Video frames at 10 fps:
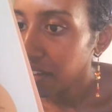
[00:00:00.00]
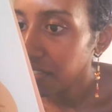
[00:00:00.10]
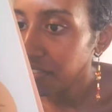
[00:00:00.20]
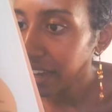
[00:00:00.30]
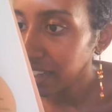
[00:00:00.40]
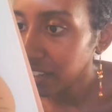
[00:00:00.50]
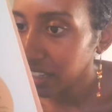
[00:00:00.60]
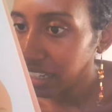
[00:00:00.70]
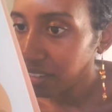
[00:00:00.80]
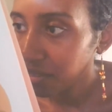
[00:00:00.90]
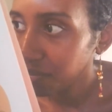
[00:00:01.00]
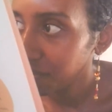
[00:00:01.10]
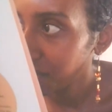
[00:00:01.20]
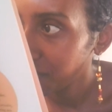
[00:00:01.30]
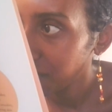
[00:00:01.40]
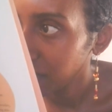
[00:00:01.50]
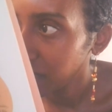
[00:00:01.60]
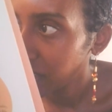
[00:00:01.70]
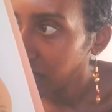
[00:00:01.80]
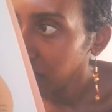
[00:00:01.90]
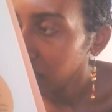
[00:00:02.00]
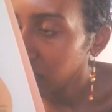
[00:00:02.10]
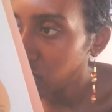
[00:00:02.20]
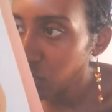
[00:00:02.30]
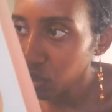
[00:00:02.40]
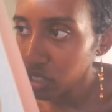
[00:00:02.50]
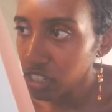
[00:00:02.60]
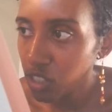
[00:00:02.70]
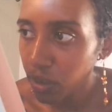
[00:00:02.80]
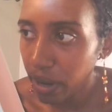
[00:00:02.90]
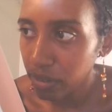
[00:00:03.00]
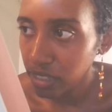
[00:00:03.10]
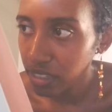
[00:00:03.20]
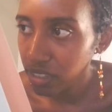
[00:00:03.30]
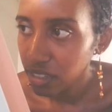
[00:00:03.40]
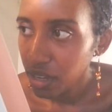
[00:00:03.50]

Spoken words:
Finally, the student is grounded